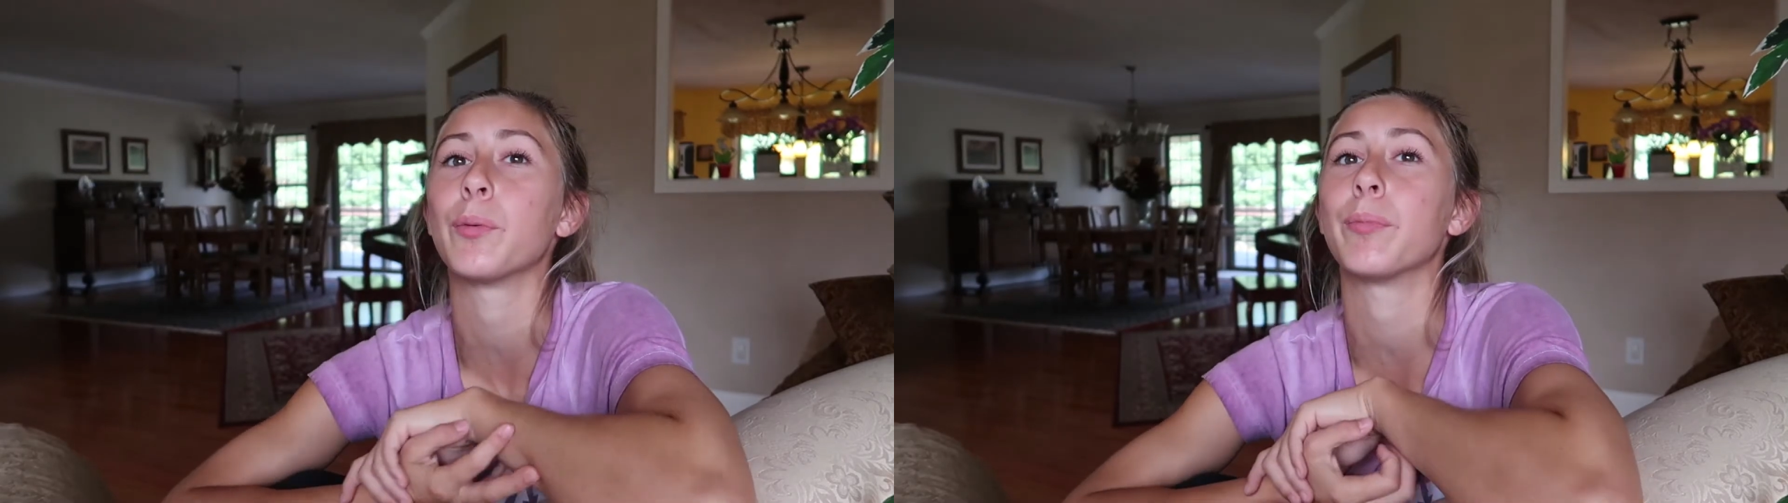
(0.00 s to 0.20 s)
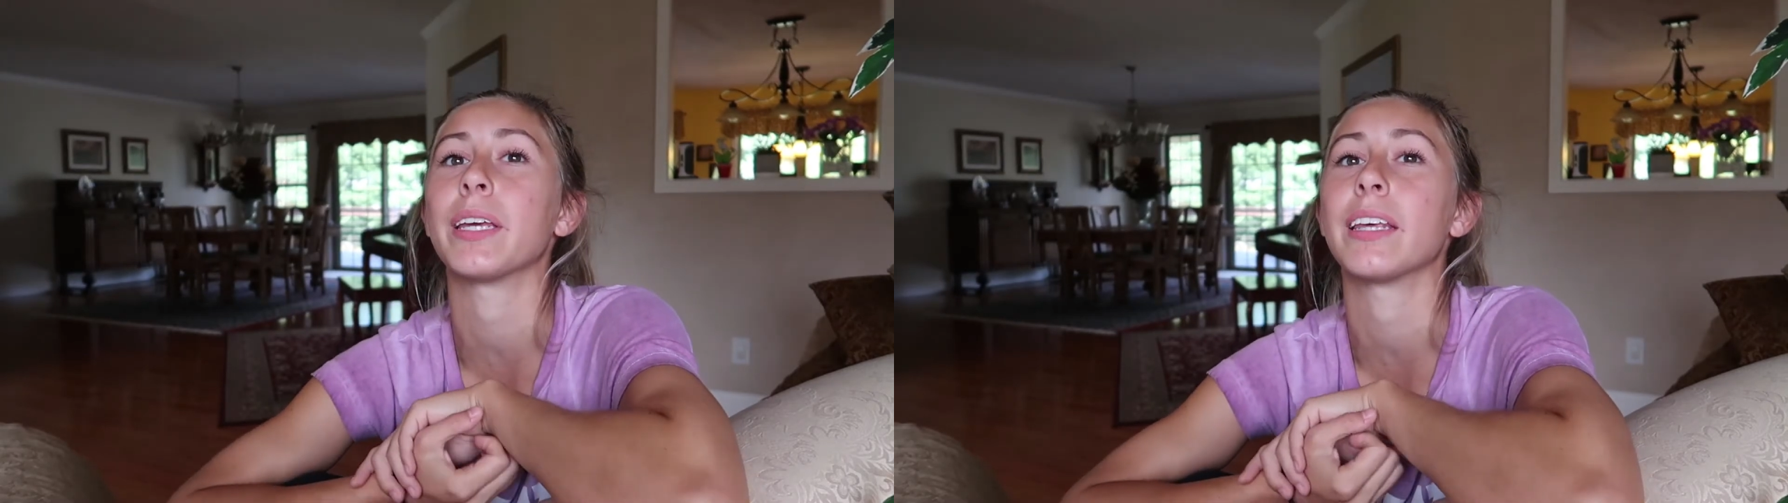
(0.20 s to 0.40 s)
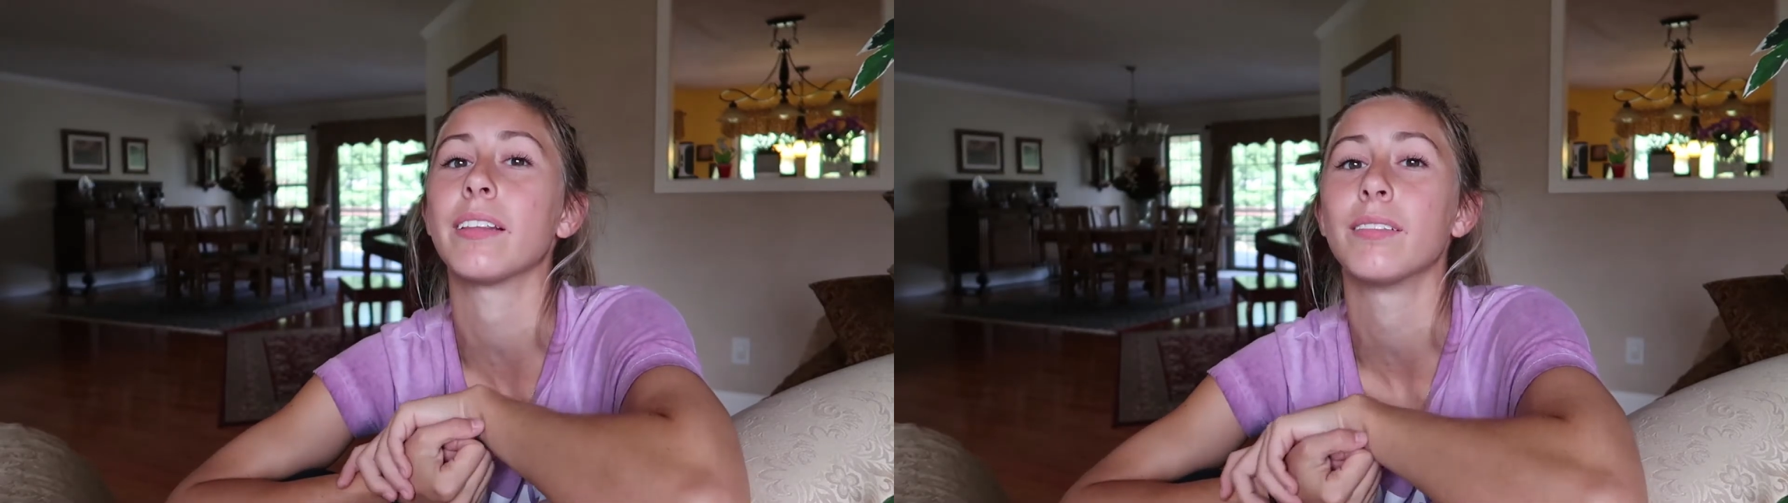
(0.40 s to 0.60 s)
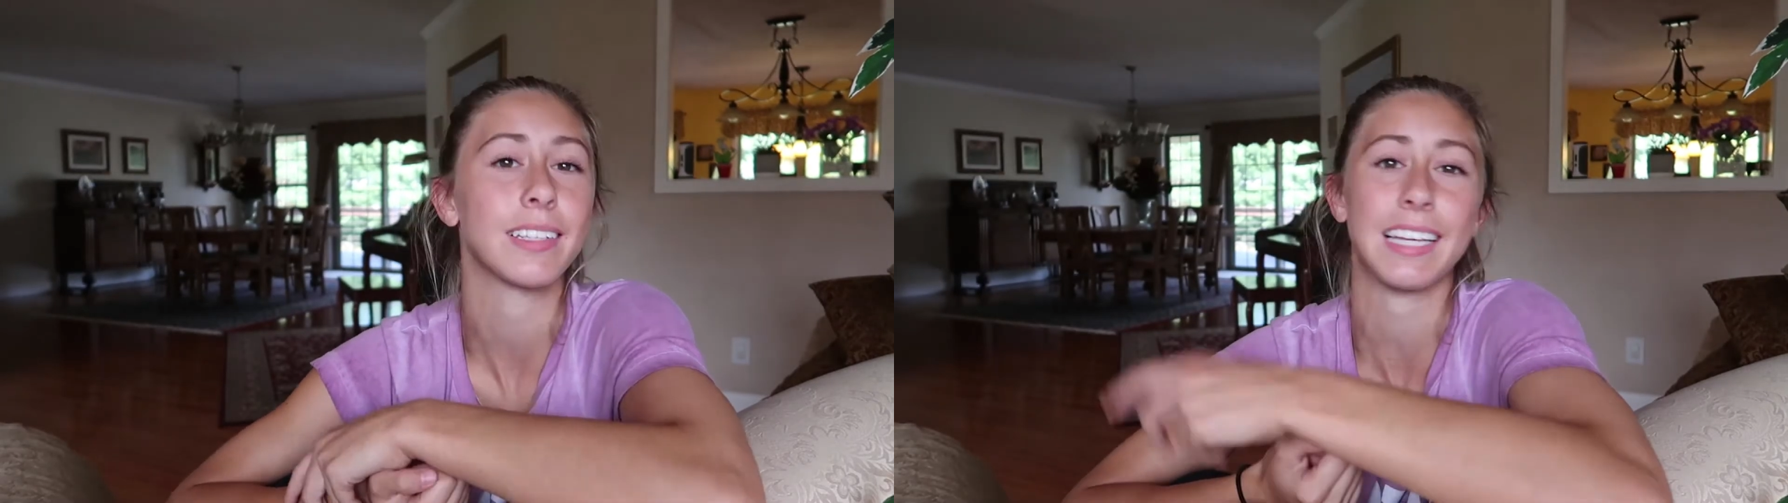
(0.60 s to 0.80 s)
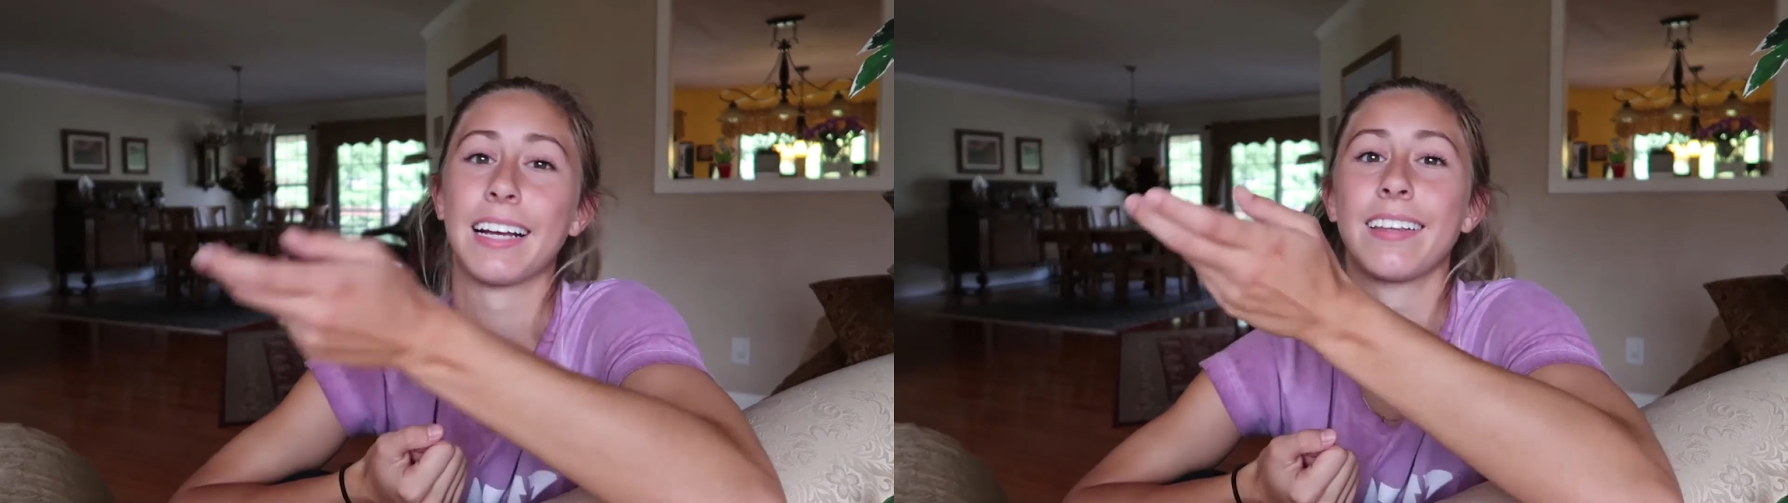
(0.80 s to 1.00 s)
would be
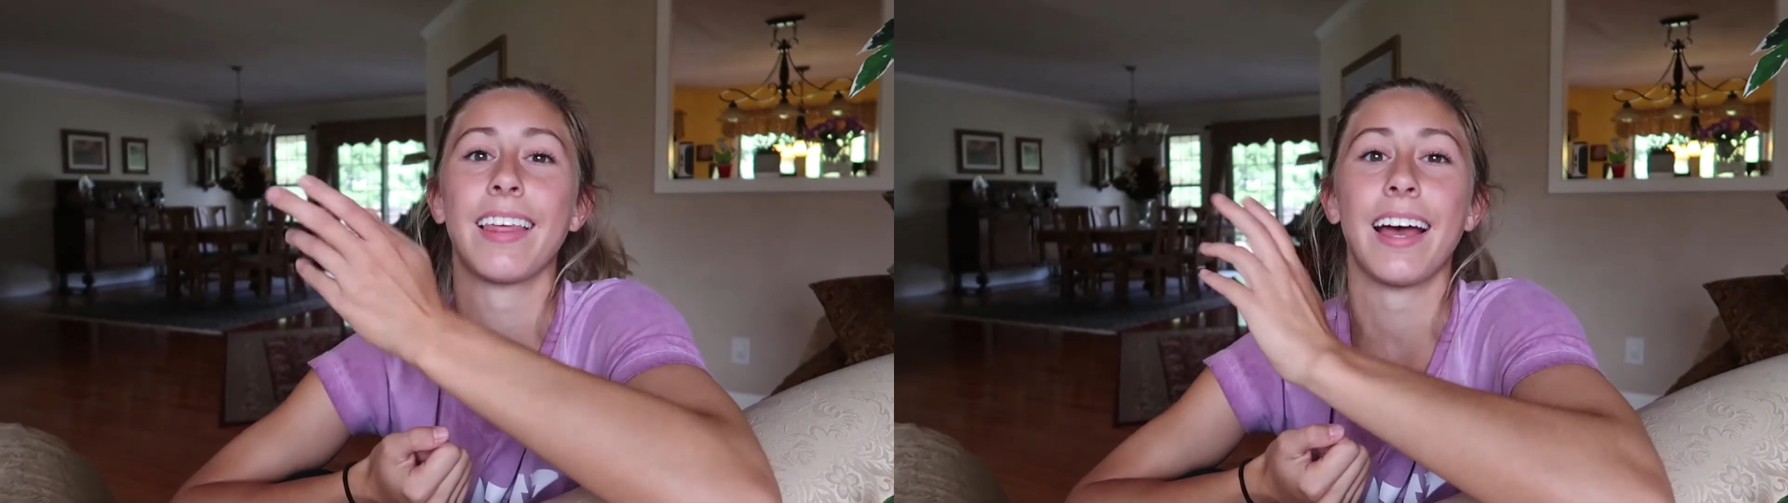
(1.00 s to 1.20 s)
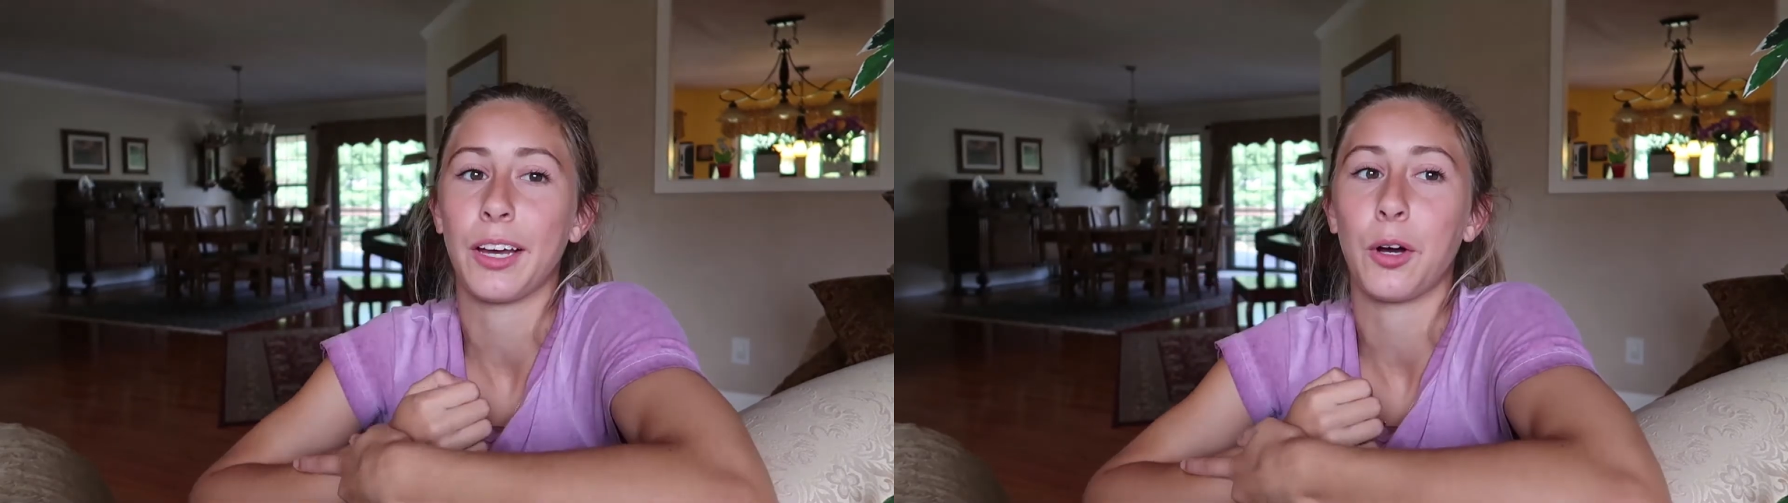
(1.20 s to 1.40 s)
exactly that.